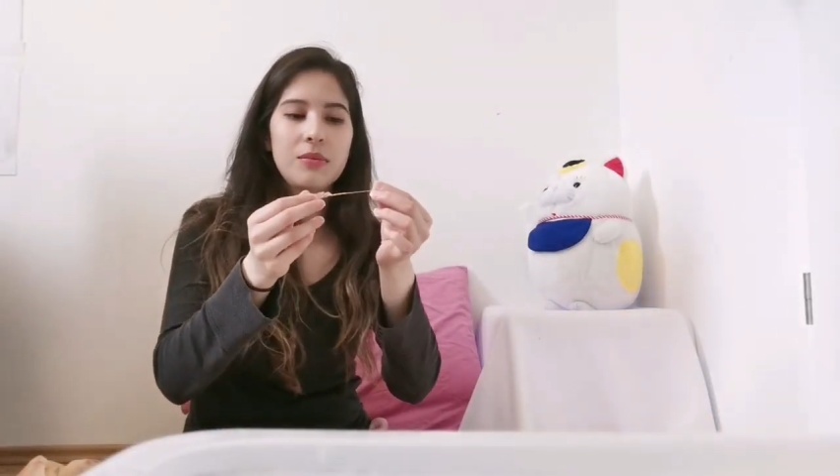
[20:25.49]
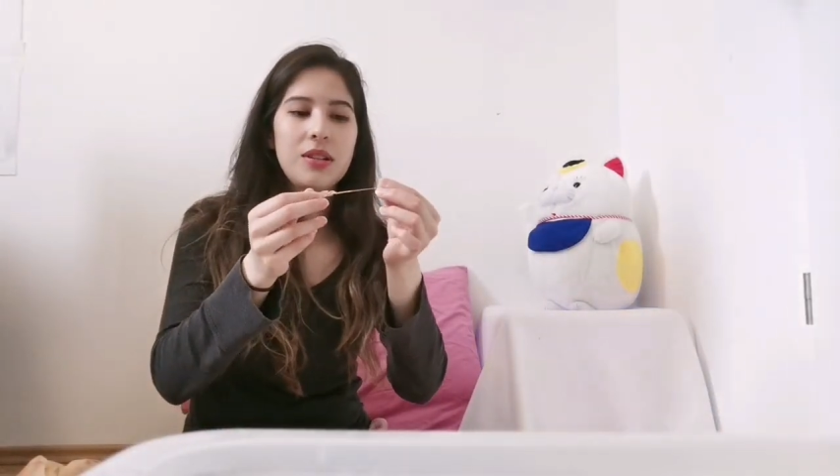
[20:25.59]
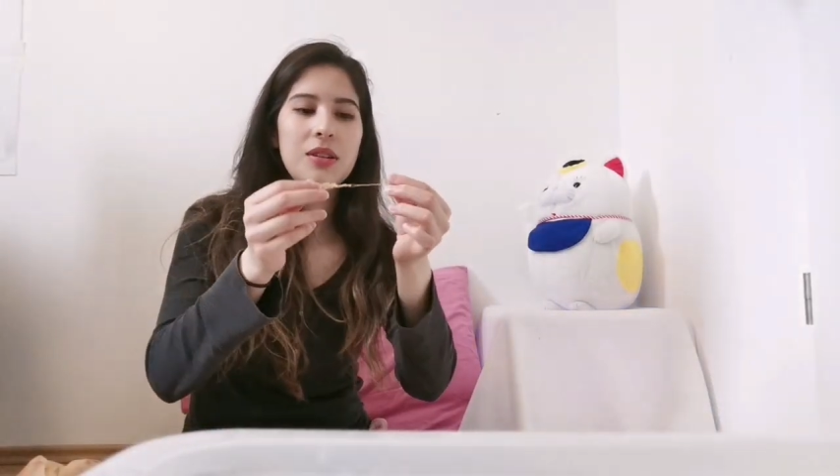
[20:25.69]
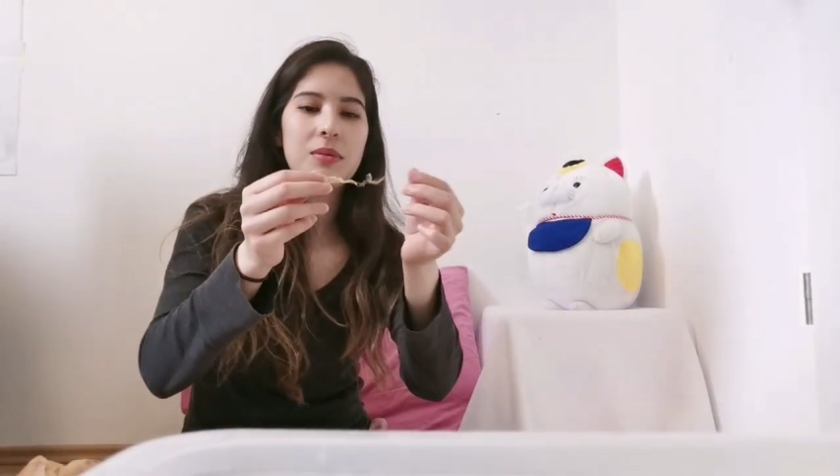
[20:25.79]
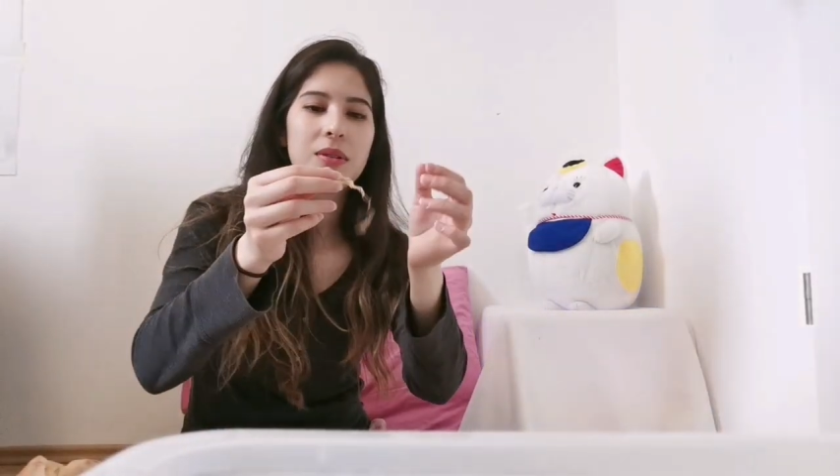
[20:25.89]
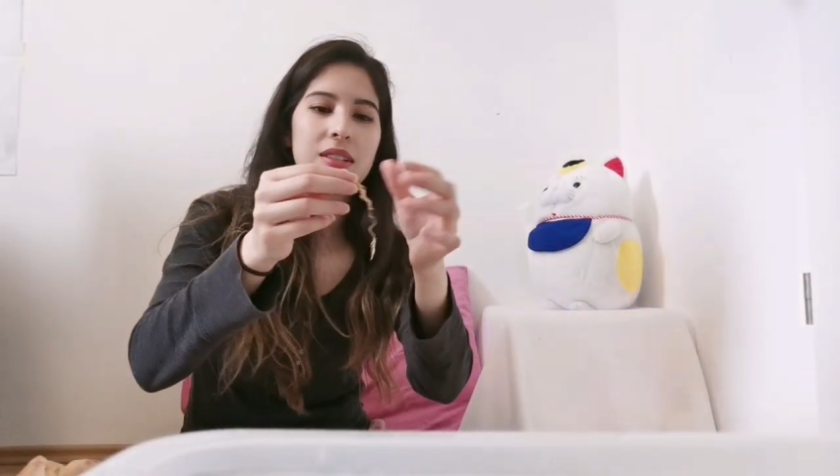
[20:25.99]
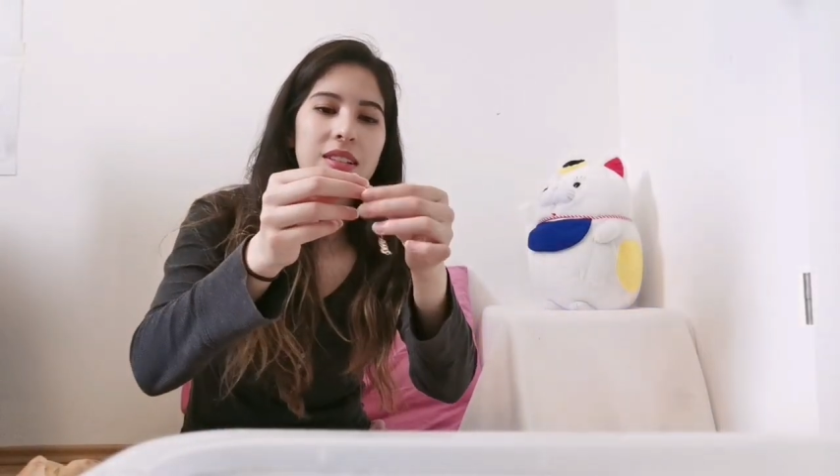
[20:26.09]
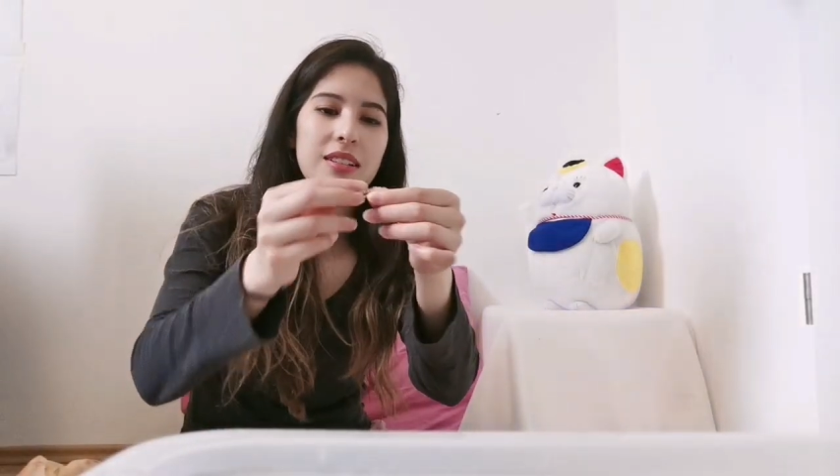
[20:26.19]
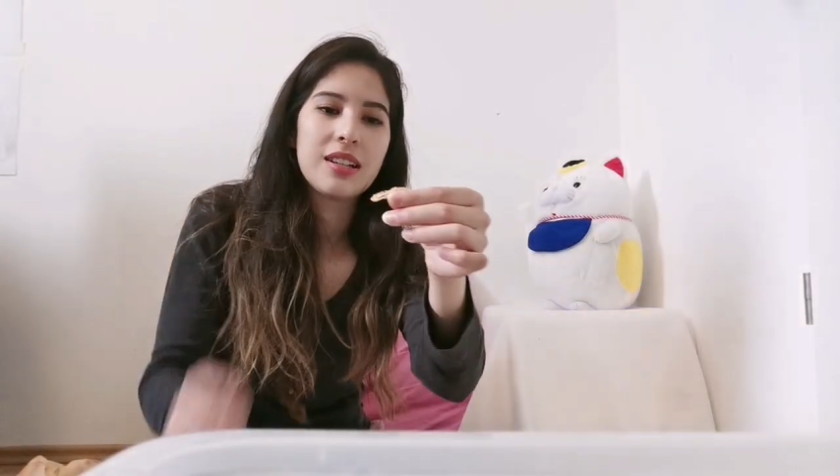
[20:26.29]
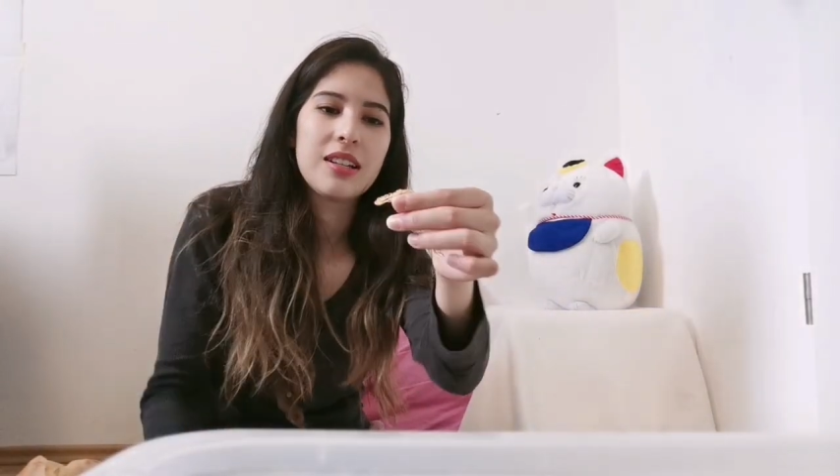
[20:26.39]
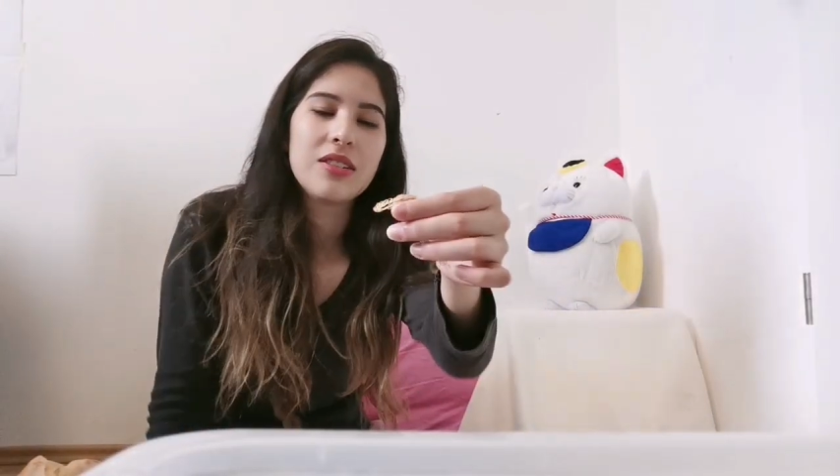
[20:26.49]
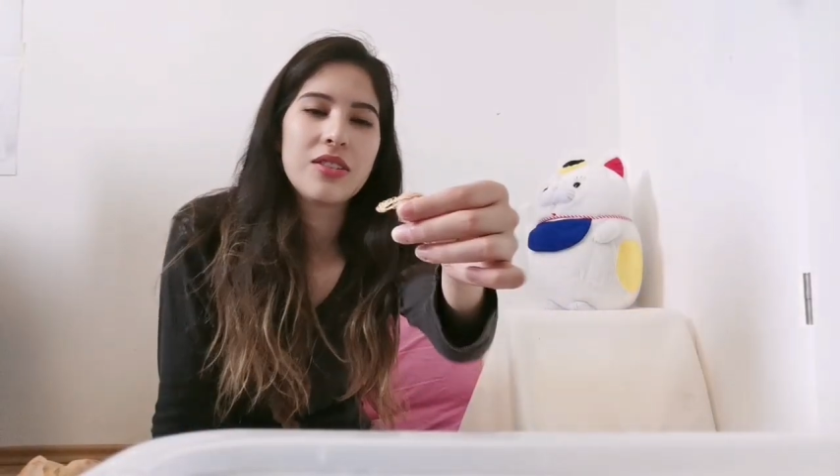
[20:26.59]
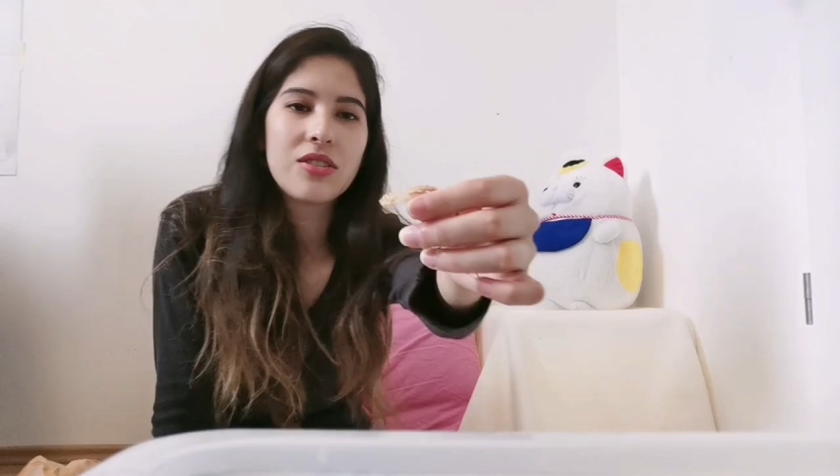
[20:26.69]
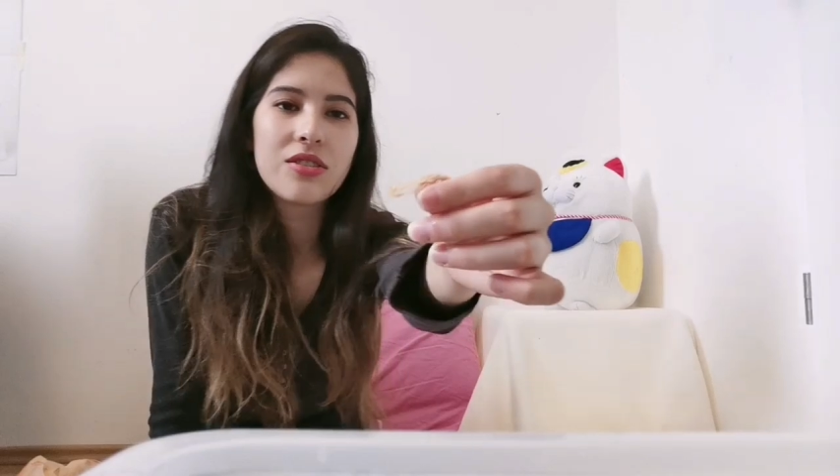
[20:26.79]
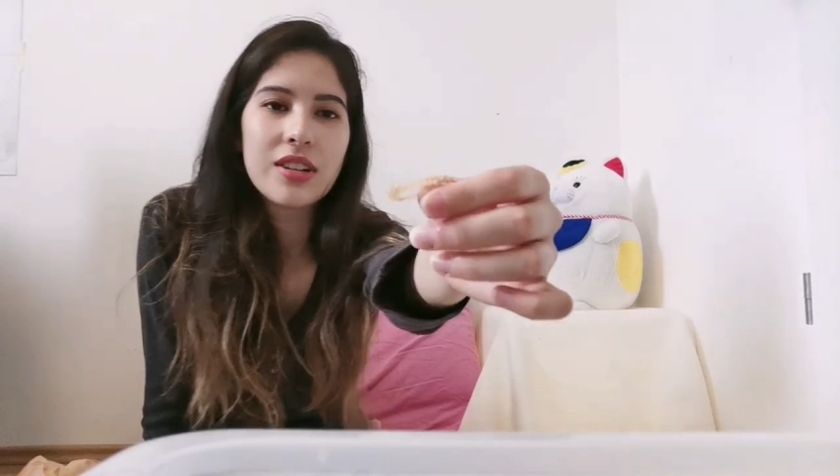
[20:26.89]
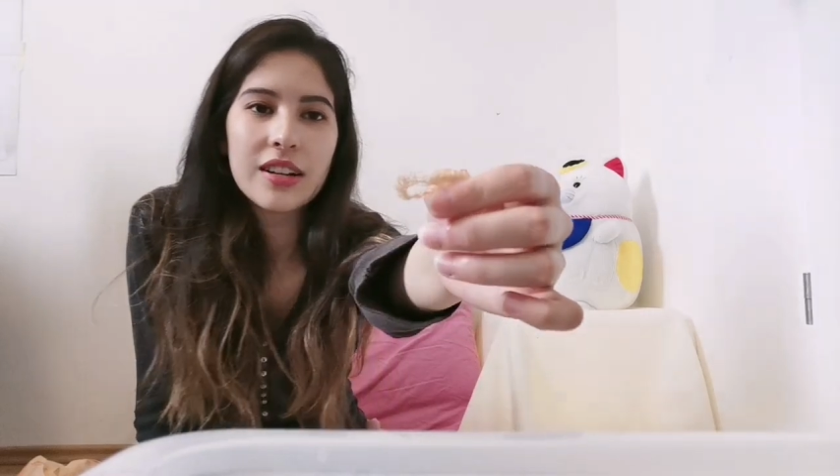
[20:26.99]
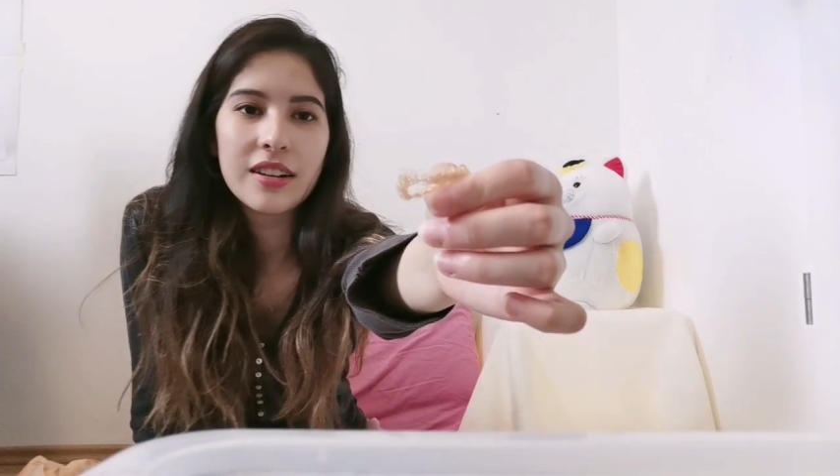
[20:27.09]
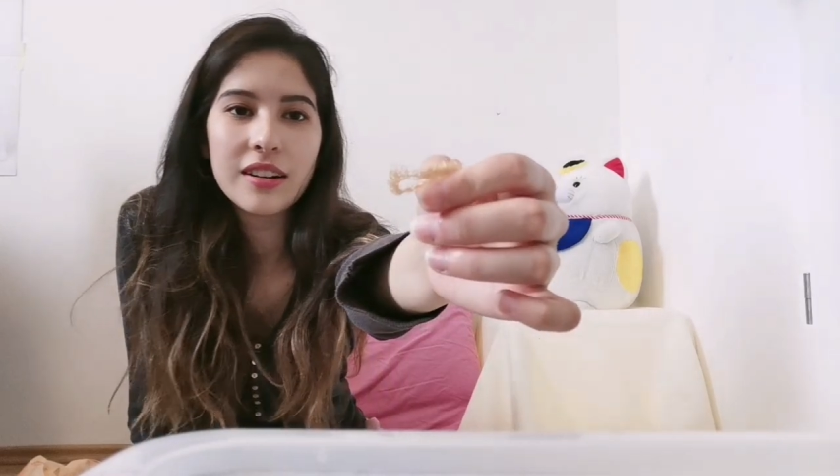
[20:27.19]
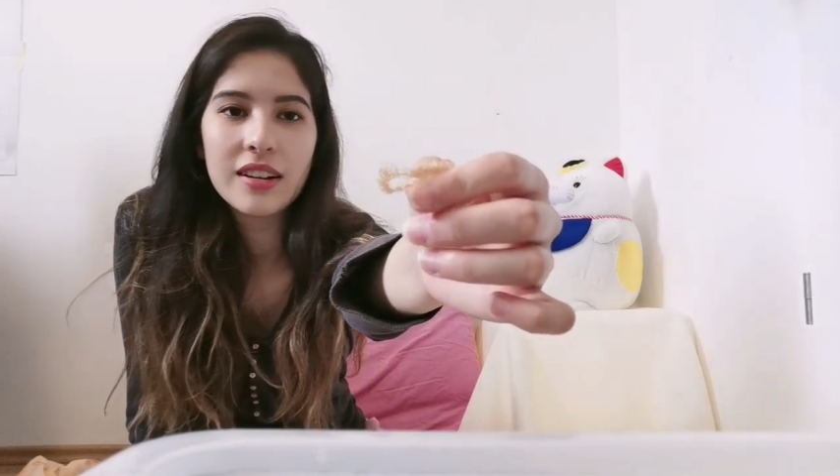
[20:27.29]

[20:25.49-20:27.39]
is what's inside the string.